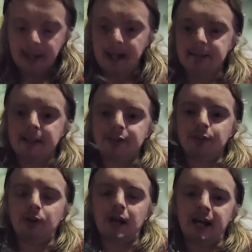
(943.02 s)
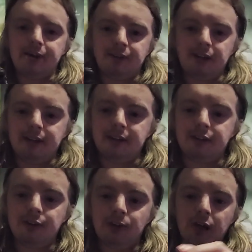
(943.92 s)
And that's all I have. This
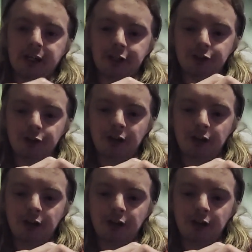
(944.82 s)
is all I can do.